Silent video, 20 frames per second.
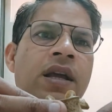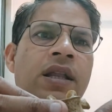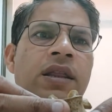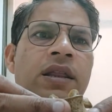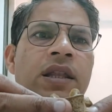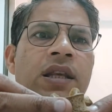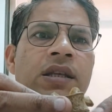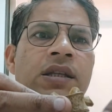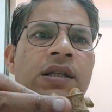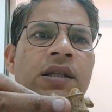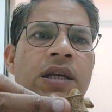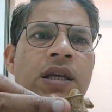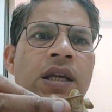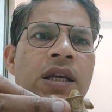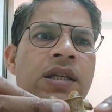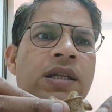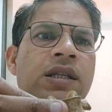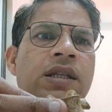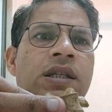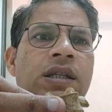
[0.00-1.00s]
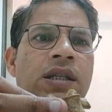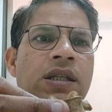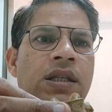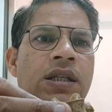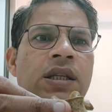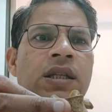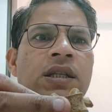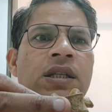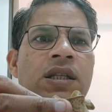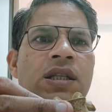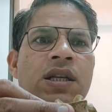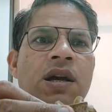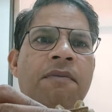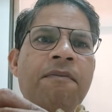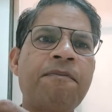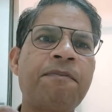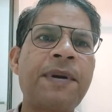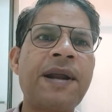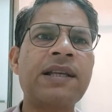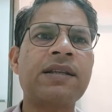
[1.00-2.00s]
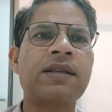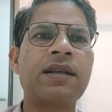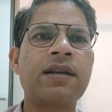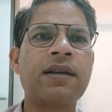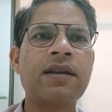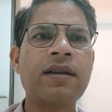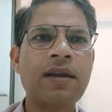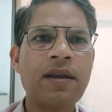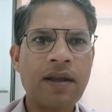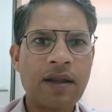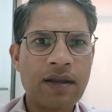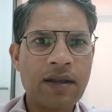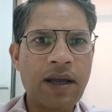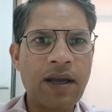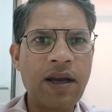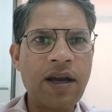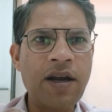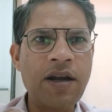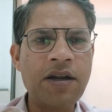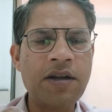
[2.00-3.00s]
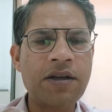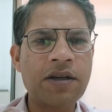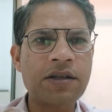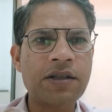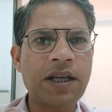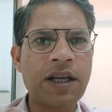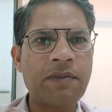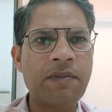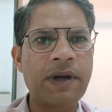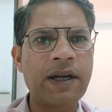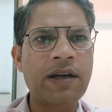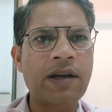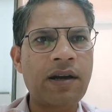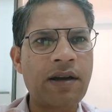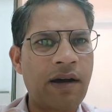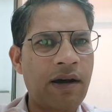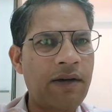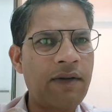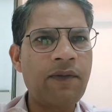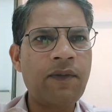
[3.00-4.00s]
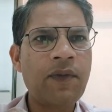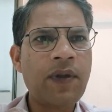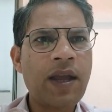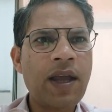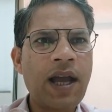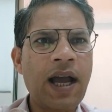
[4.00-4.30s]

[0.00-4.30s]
This is compressing the intersegmental nerve,